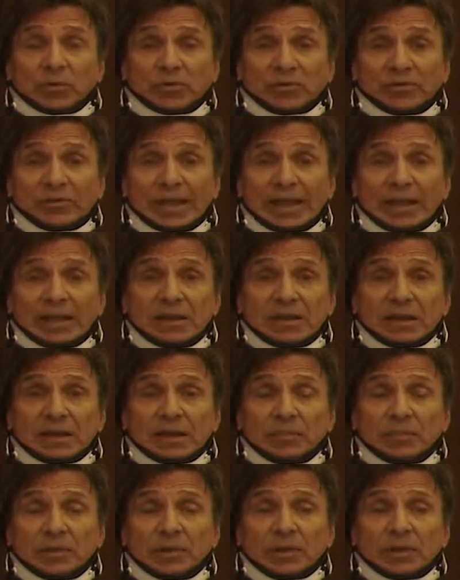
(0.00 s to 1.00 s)
stand
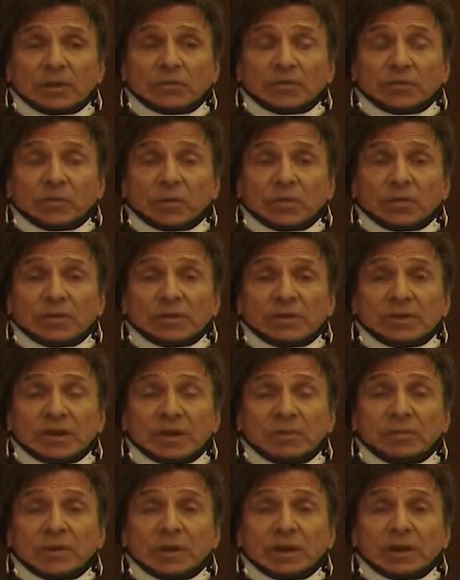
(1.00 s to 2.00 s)
up for more than
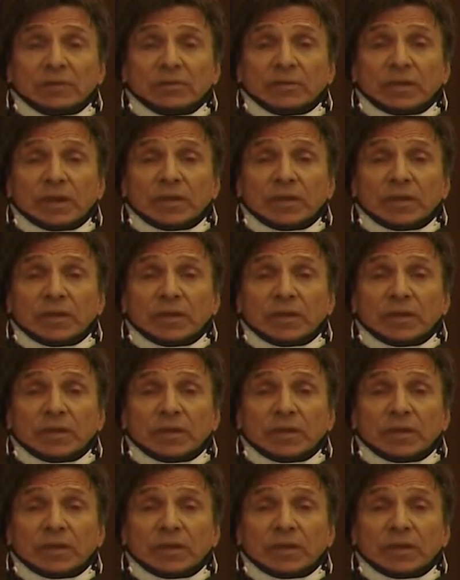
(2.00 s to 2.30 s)
10 minutes,